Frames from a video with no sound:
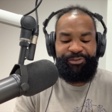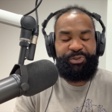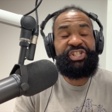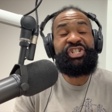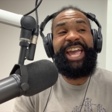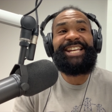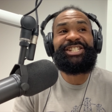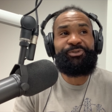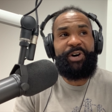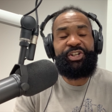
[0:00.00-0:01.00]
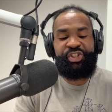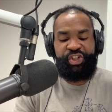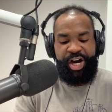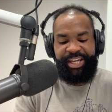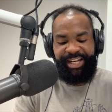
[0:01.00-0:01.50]
was chased while
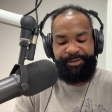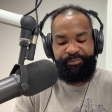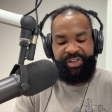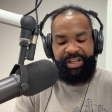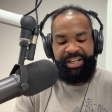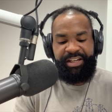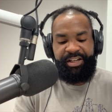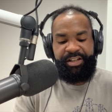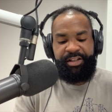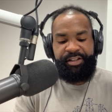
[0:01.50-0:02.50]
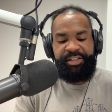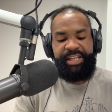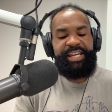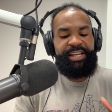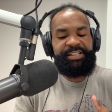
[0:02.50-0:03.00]
jogging.
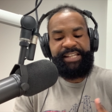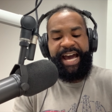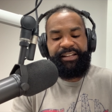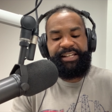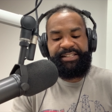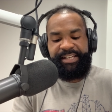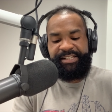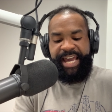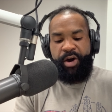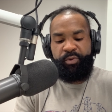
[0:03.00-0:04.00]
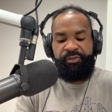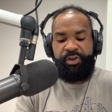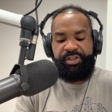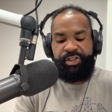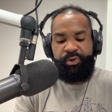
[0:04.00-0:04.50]
The stylist in town
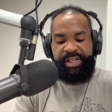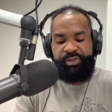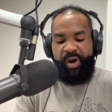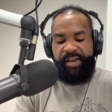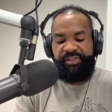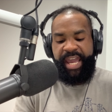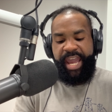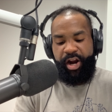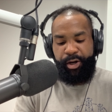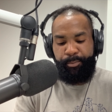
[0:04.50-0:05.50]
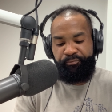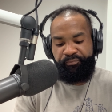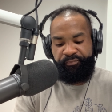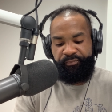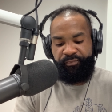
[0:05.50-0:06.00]
refused to do his wife's hair.
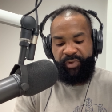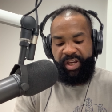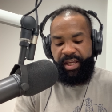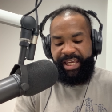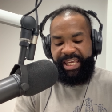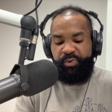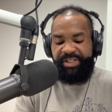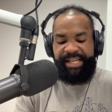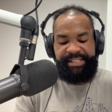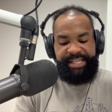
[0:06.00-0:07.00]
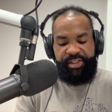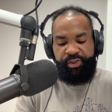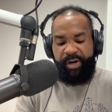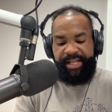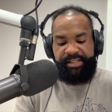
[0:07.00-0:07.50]
He was sent
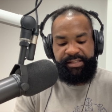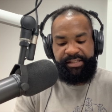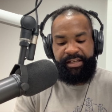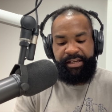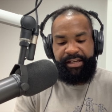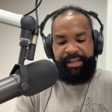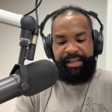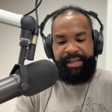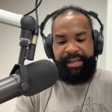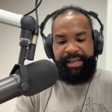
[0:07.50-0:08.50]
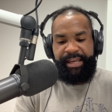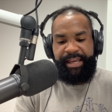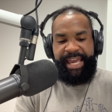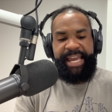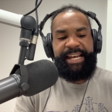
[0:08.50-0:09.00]
death threats,
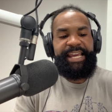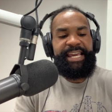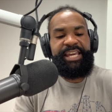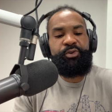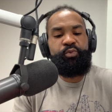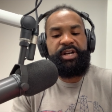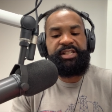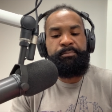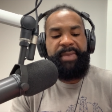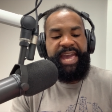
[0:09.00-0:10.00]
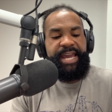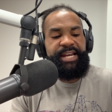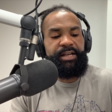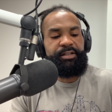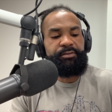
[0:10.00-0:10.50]
and he was
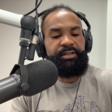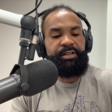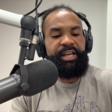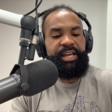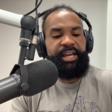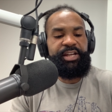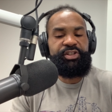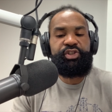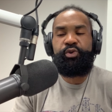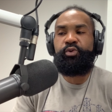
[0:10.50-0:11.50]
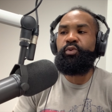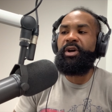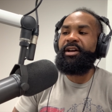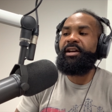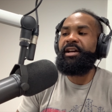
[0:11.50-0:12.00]
made
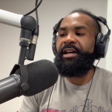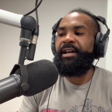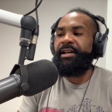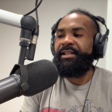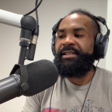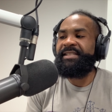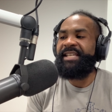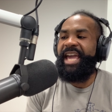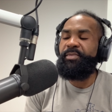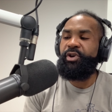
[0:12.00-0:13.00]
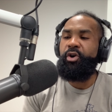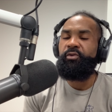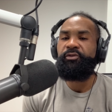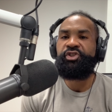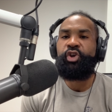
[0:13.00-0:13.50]
into the
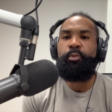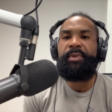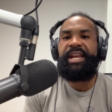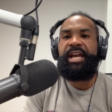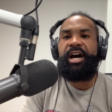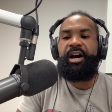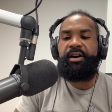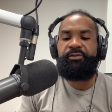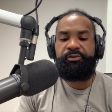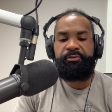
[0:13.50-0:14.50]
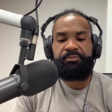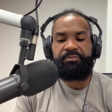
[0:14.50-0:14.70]
scapegoat for so many of